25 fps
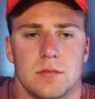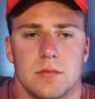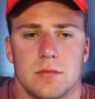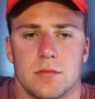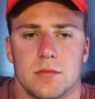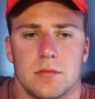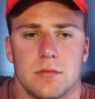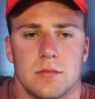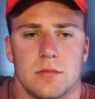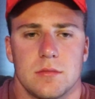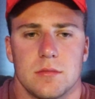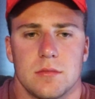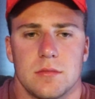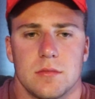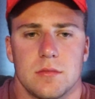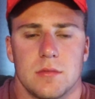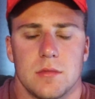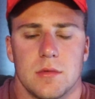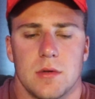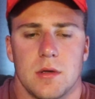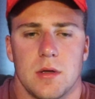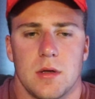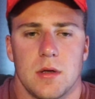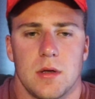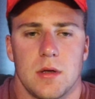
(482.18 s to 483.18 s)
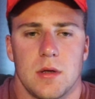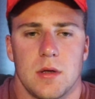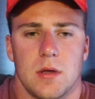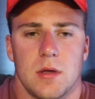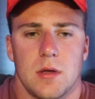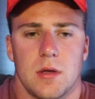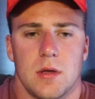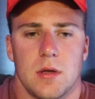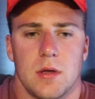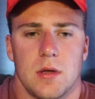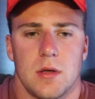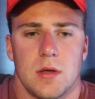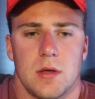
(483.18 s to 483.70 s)

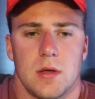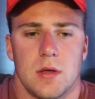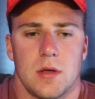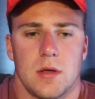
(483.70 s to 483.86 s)
Nothing is said.